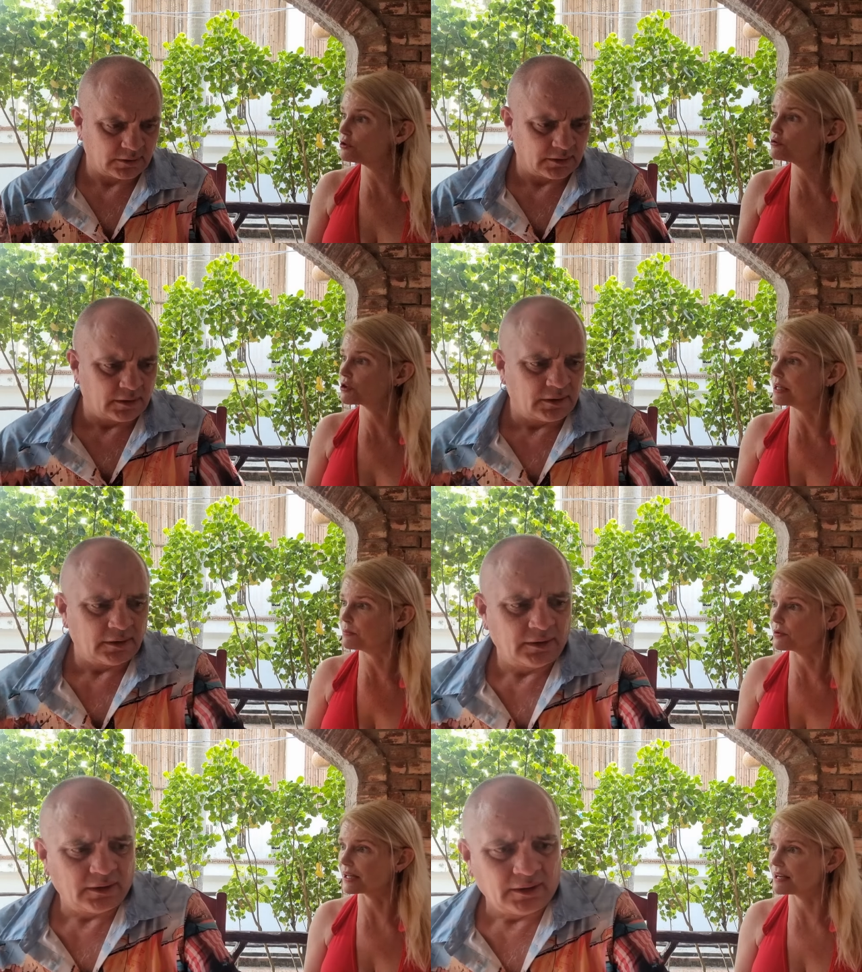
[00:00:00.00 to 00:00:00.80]
Speaker 1: usually
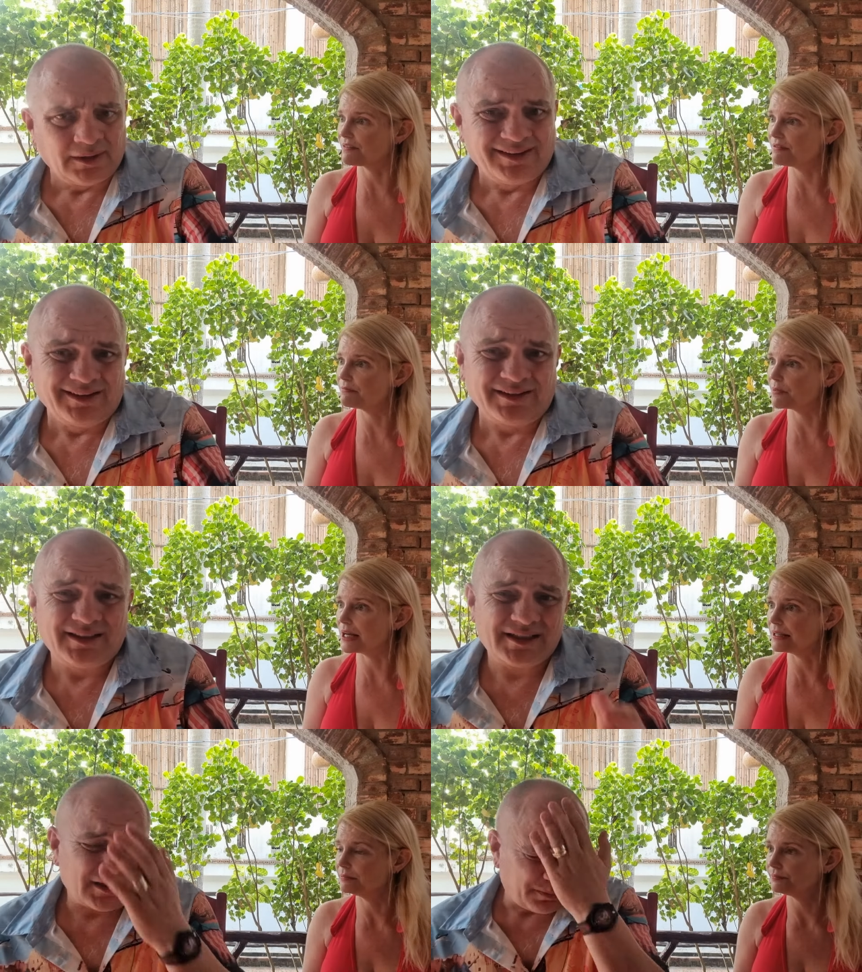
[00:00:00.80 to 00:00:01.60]
would have, haven't we?
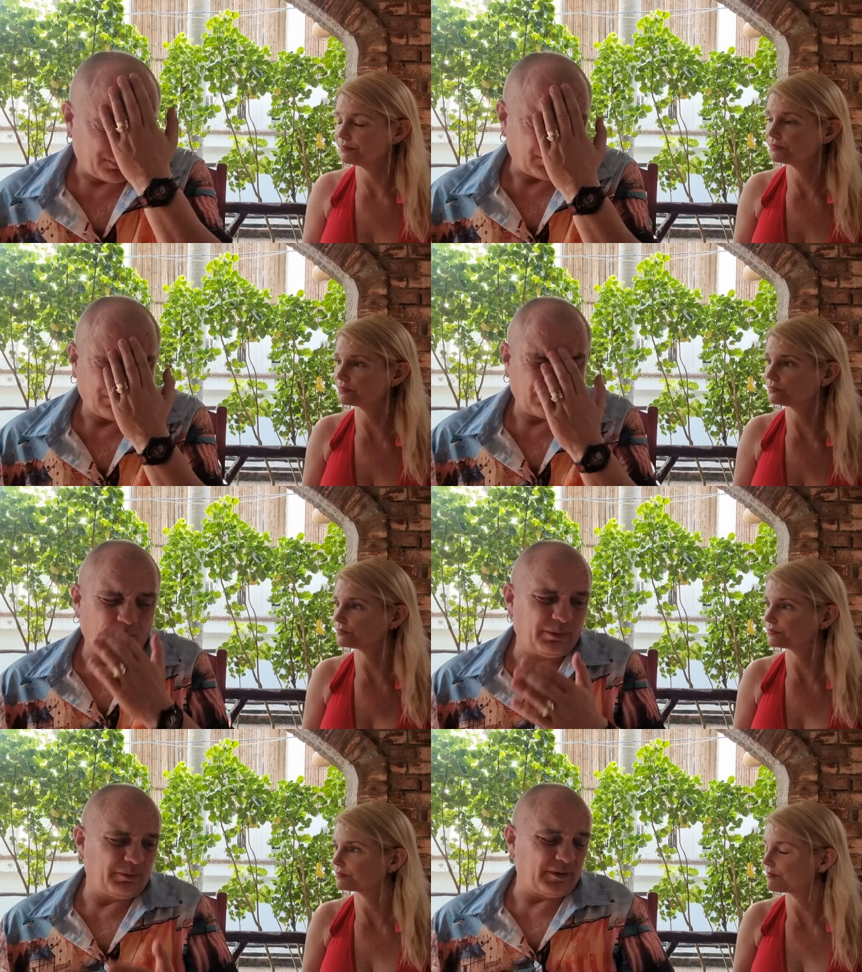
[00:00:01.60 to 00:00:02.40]
This is
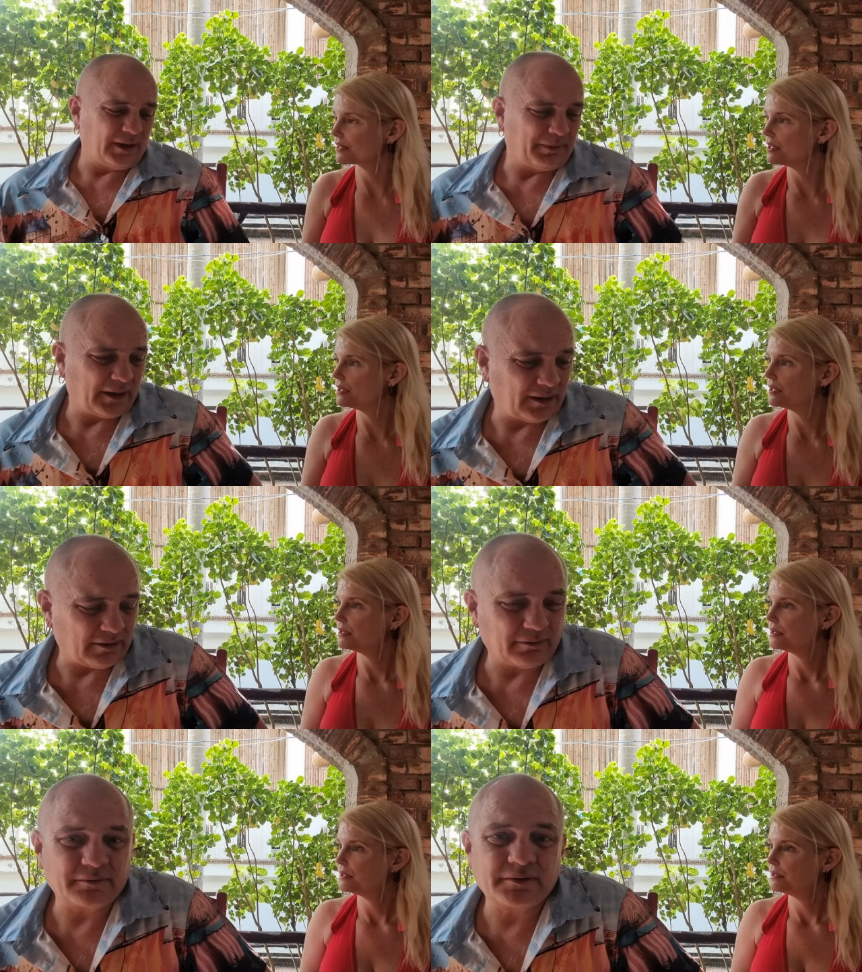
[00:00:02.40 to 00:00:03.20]
Speaker 2: probably
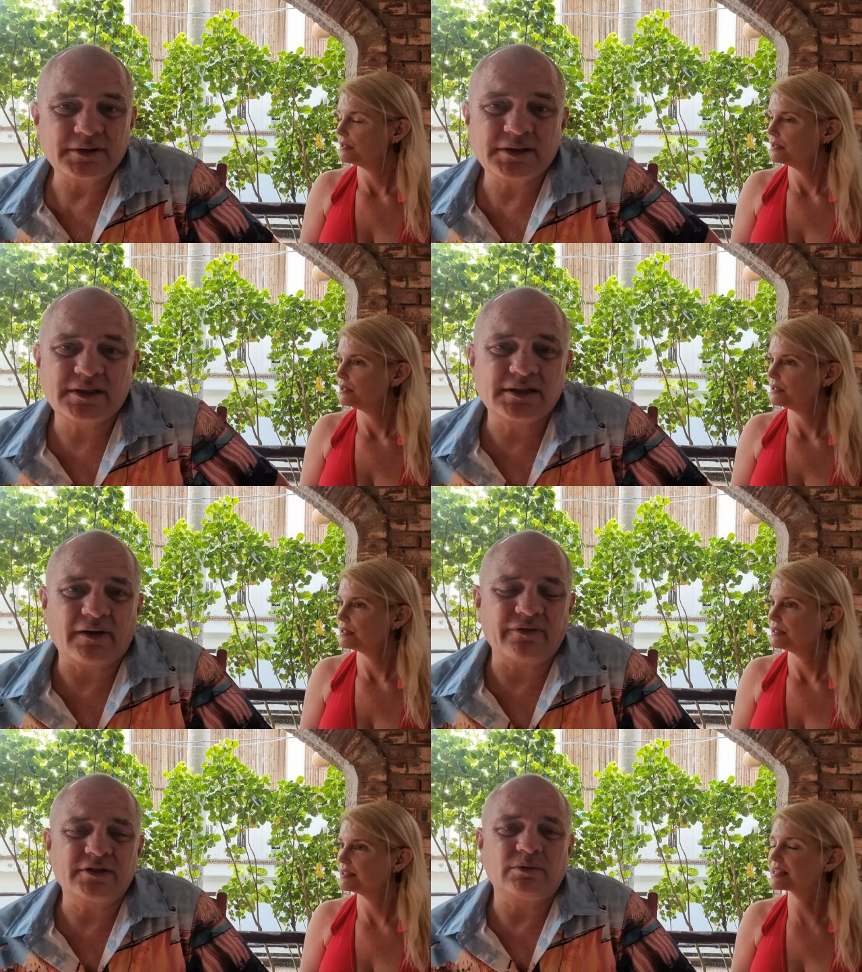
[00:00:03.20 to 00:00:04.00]
about
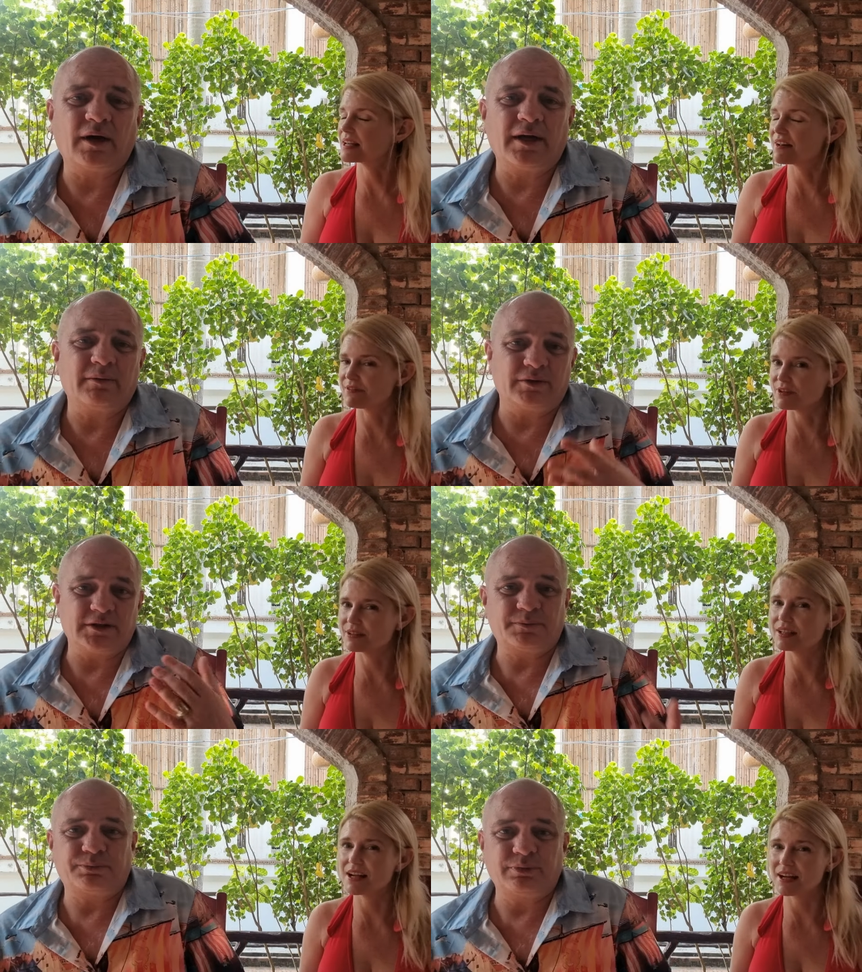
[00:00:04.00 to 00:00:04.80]
seven to seven, eight,
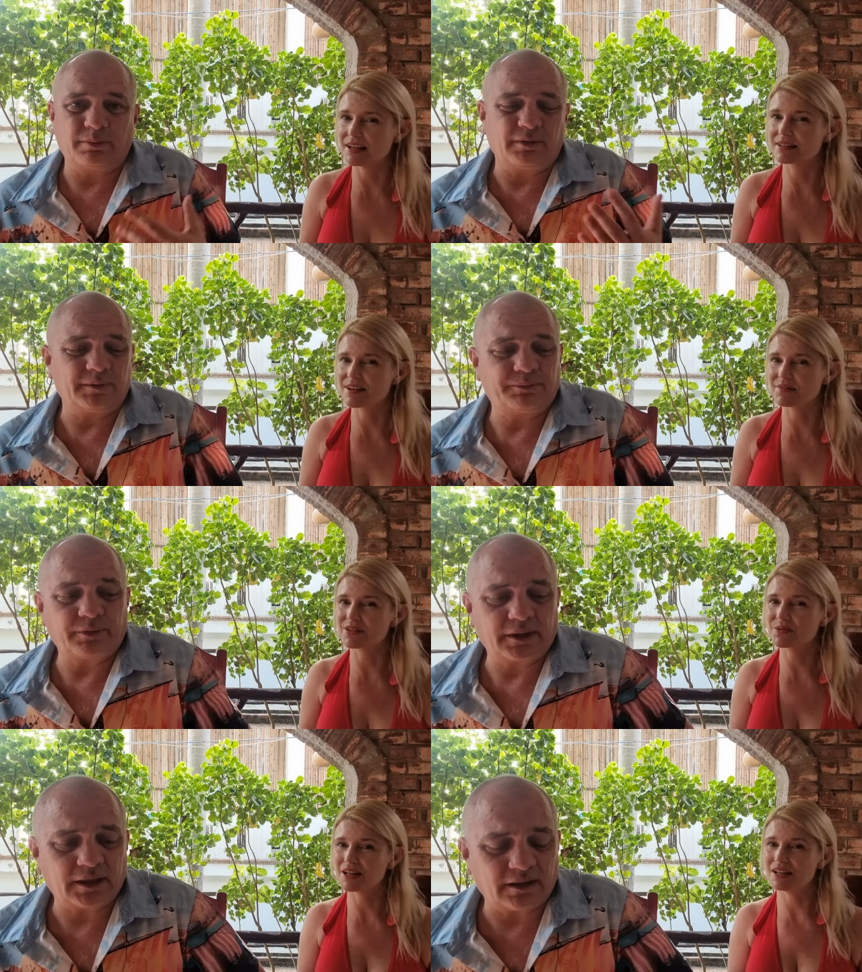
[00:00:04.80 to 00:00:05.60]
which is yeah, probably
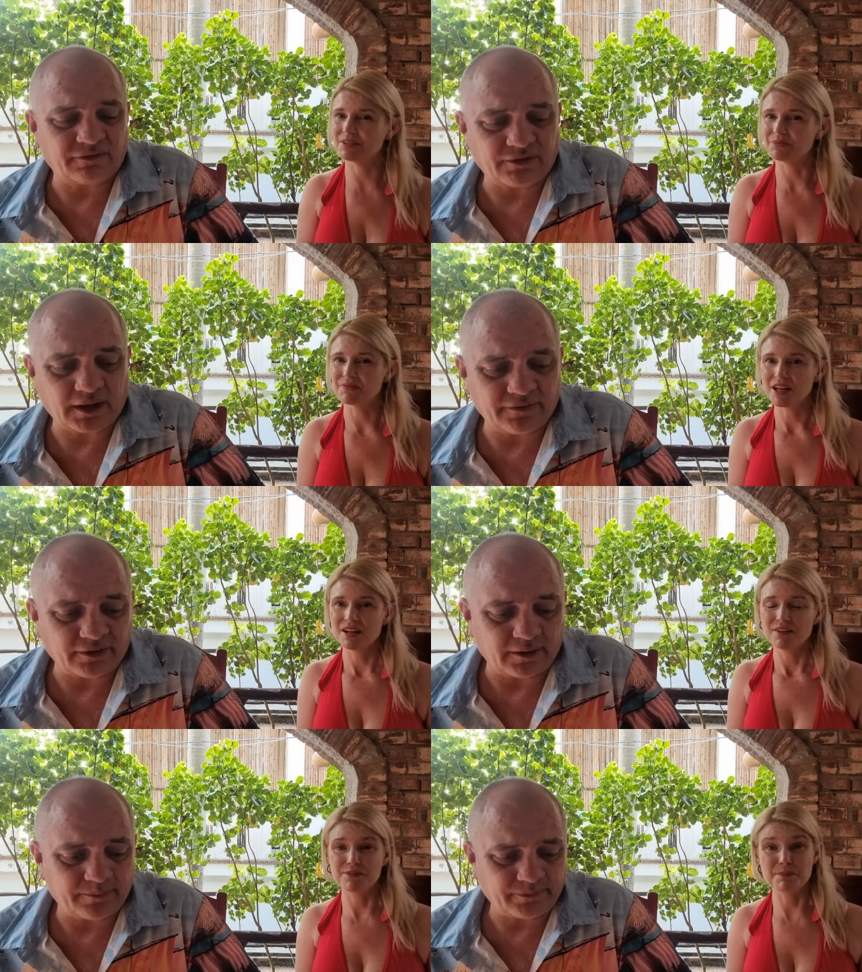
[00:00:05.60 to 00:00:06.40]
bringing out the
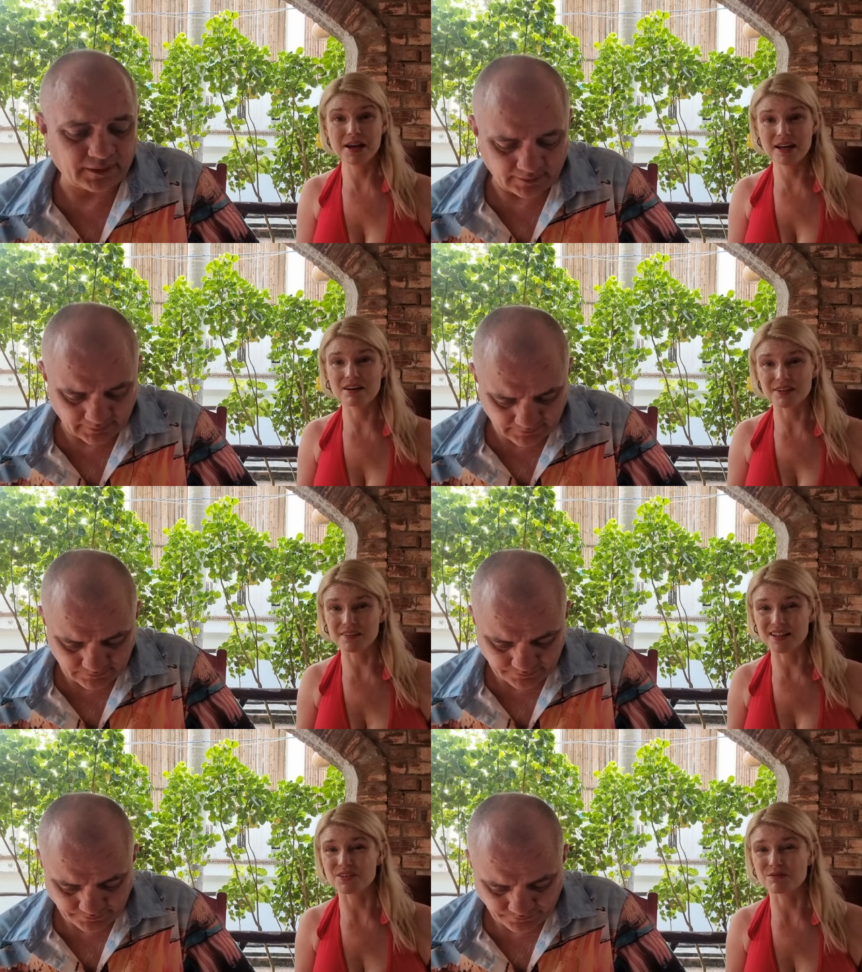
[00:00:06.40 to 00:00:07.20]
flavour. For me,
Speaker 1: I
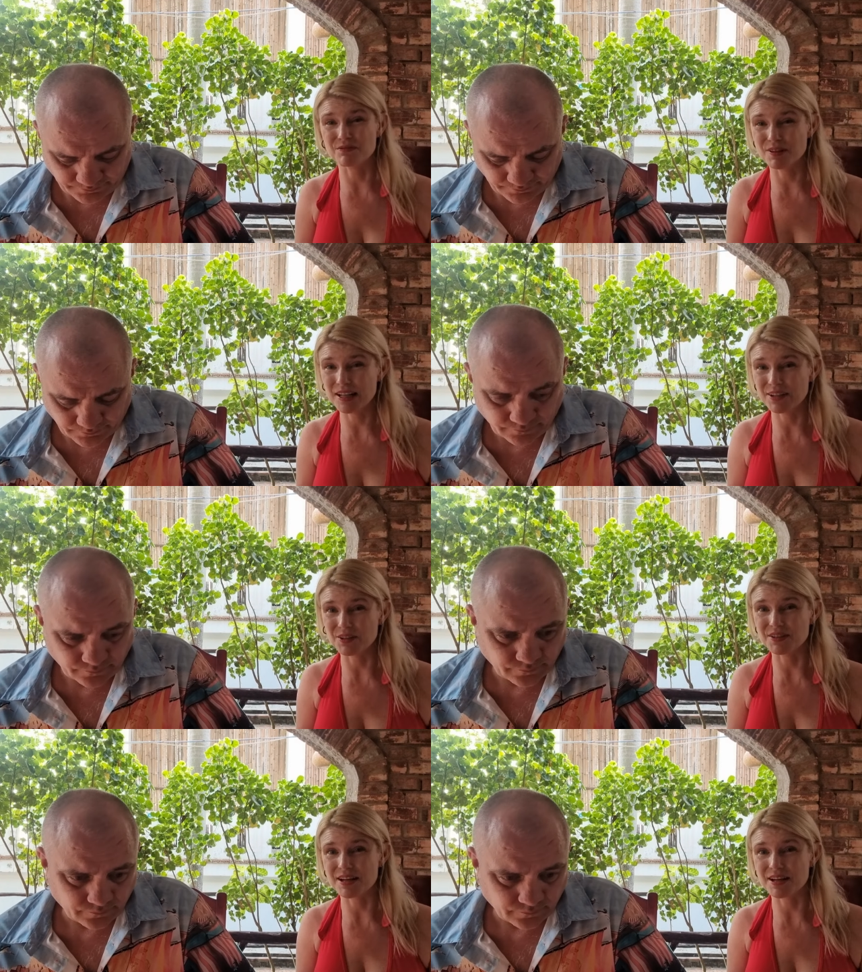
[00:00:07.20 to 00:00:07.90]
think that's a really good